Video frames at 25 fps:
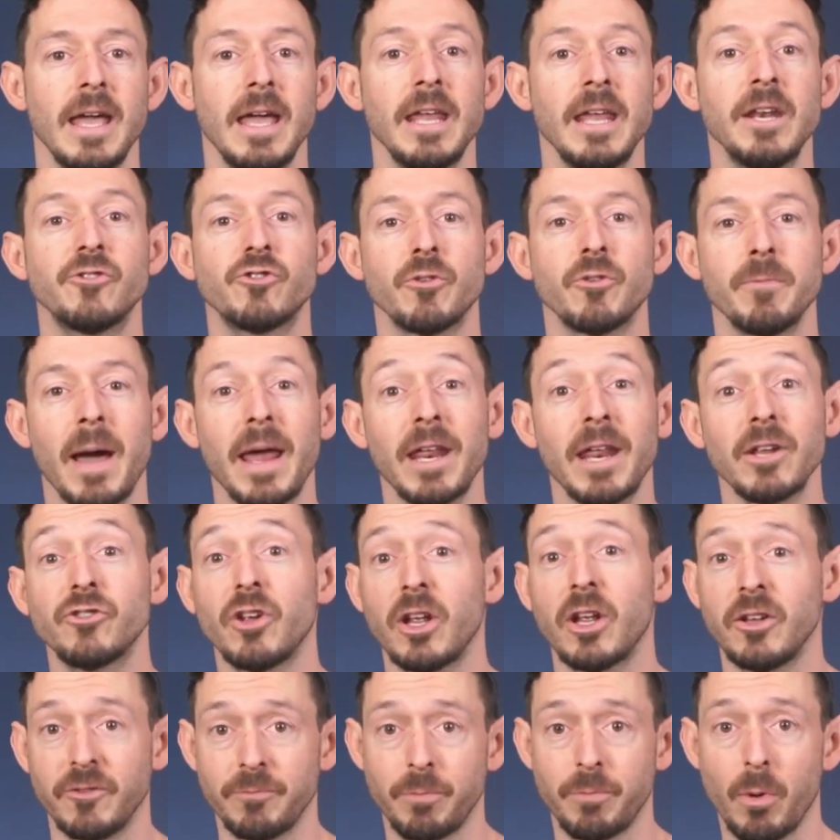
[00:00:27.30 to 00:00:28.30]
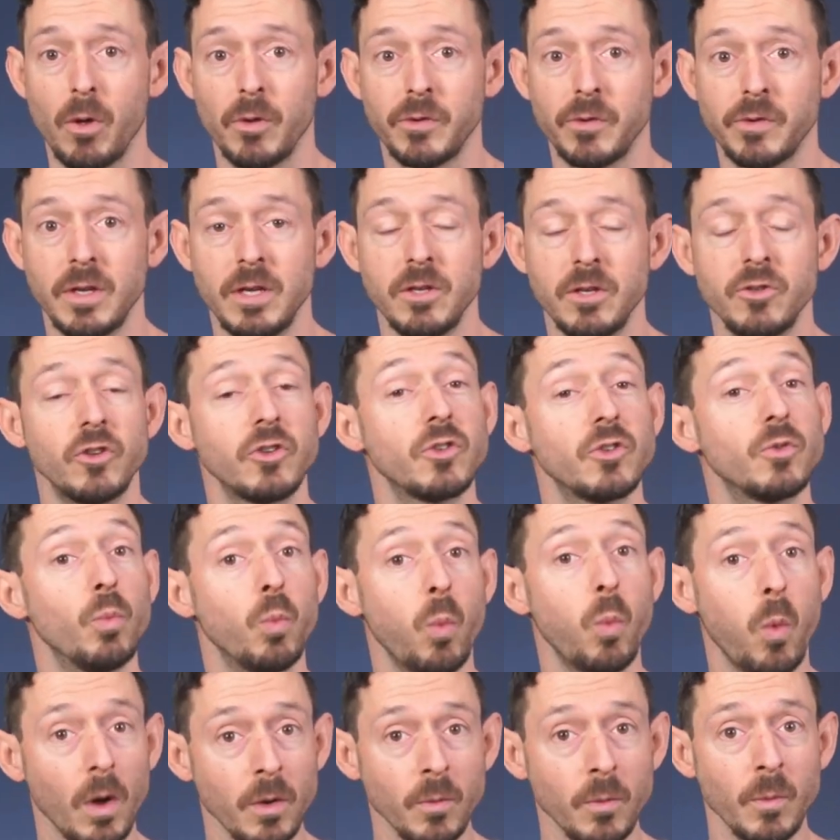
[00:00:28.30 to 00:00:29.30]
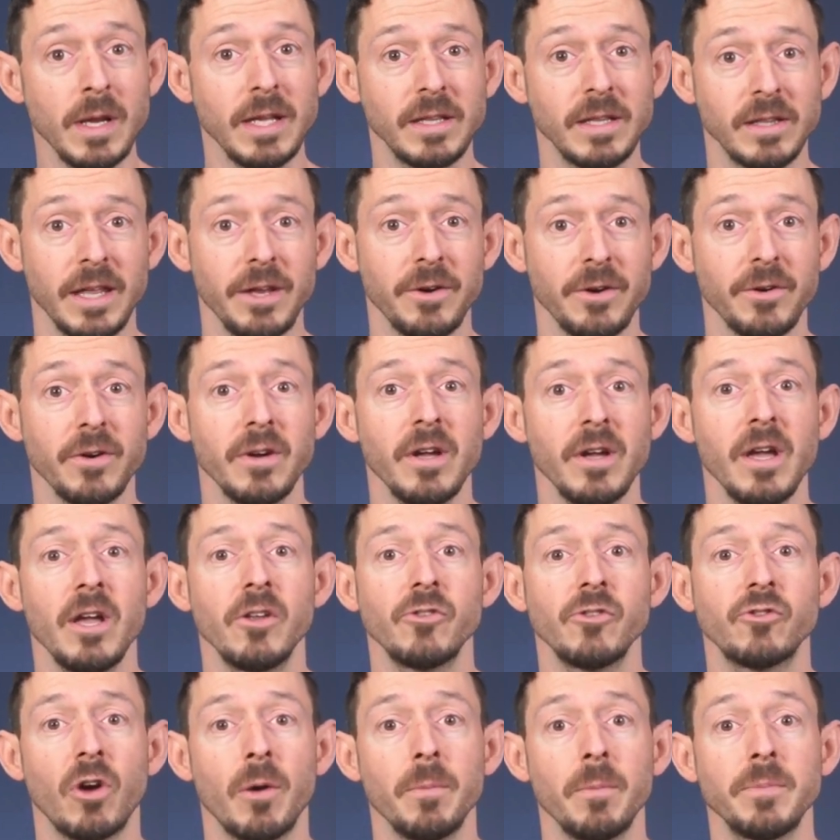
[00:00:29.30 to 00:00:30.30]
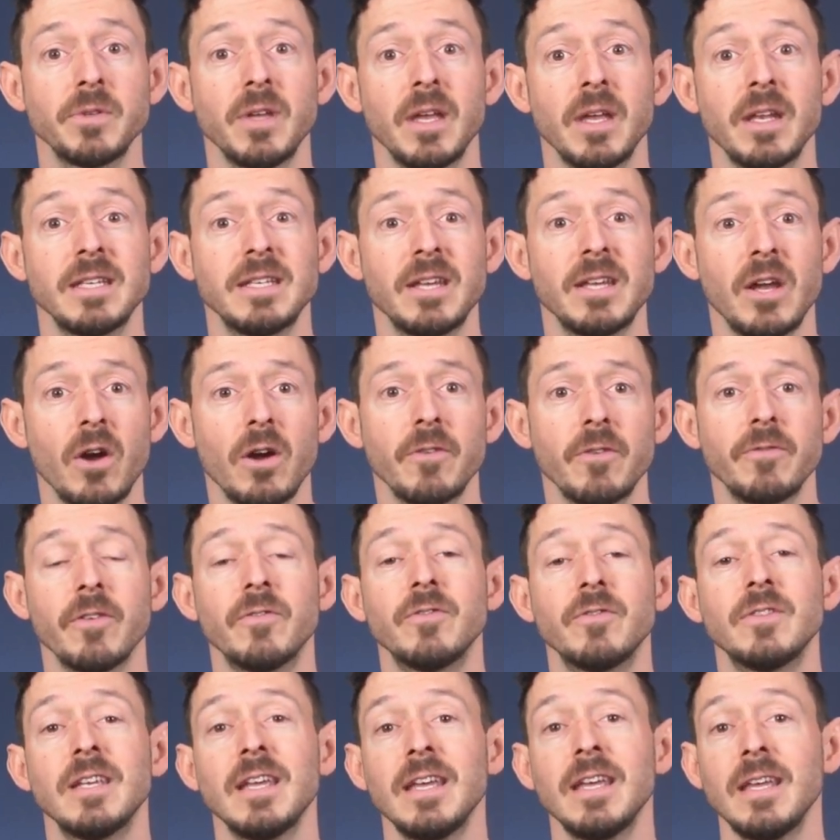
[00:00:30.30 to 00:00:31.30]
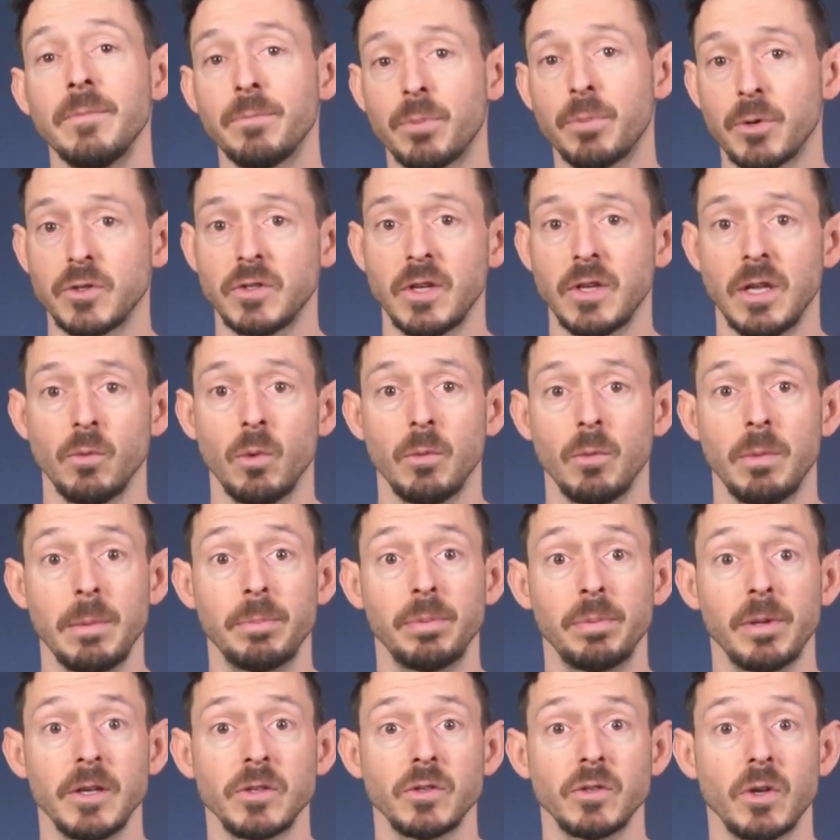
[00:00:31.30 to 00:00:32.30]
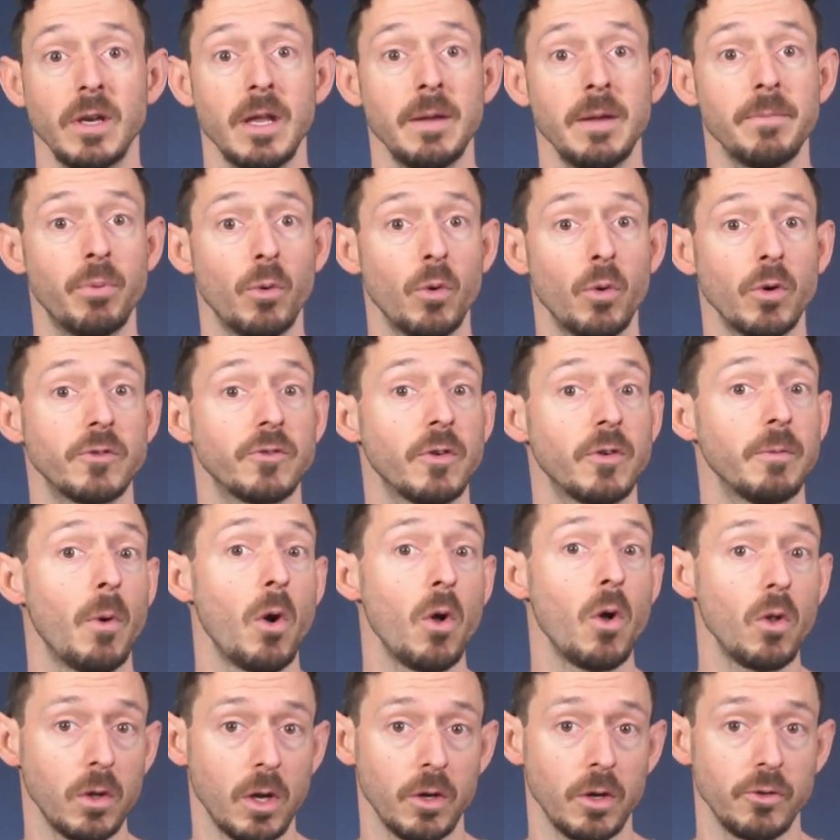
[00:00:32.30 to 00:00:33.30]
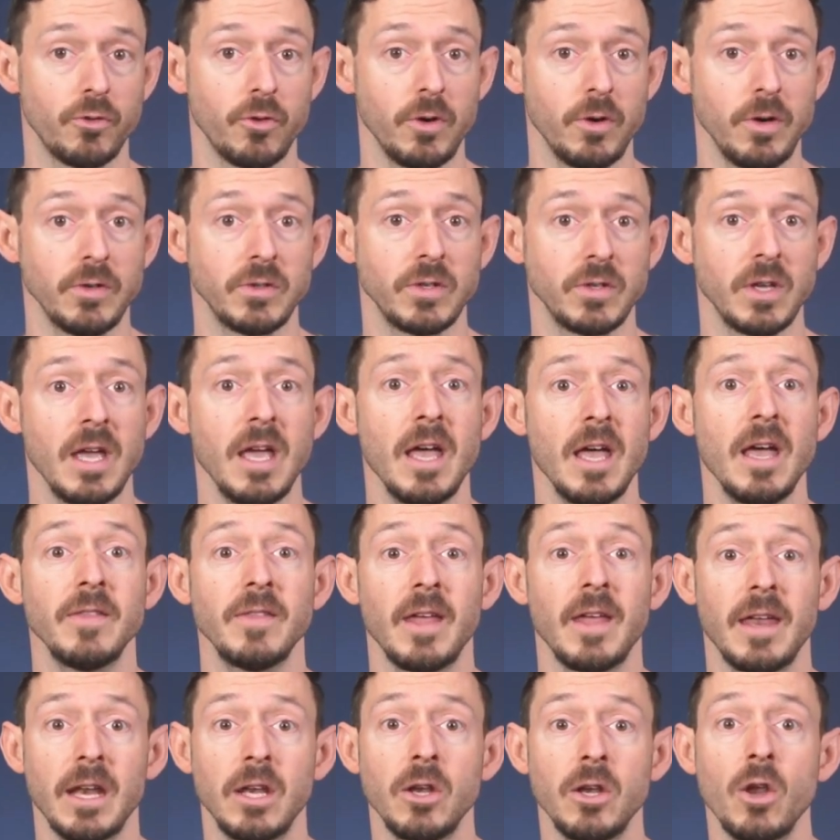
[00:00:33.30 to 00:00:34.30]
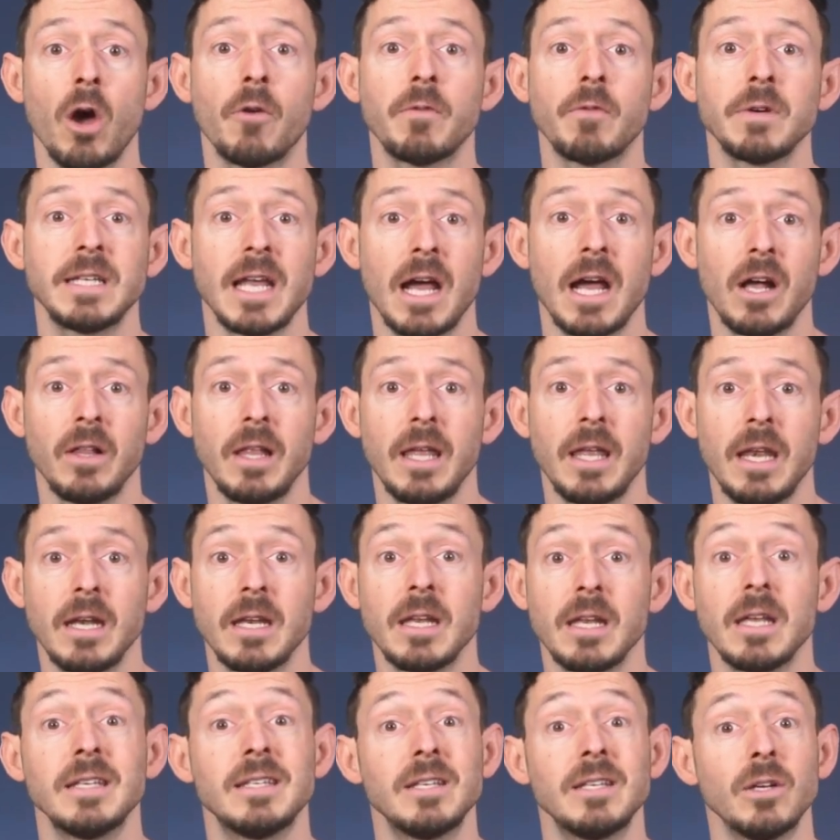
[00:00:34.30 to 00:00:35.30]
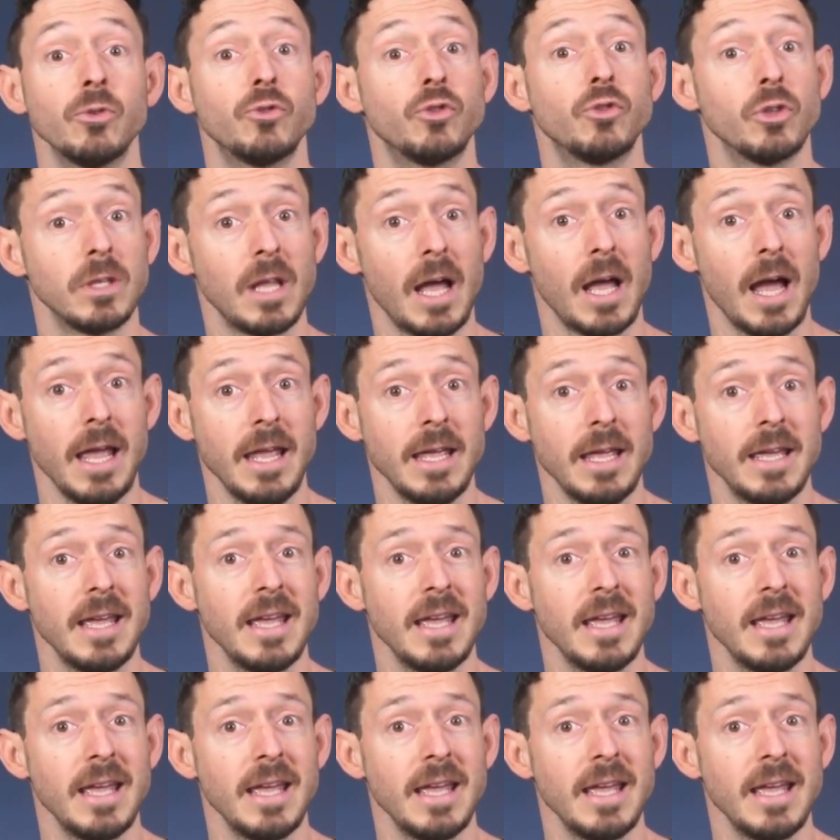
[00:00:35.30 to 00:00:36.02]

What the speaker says: In a dramatic change of policy, just 1 week later, Trump said a tariff of 10% would be placed on imports from all countries that had not retaliated until July,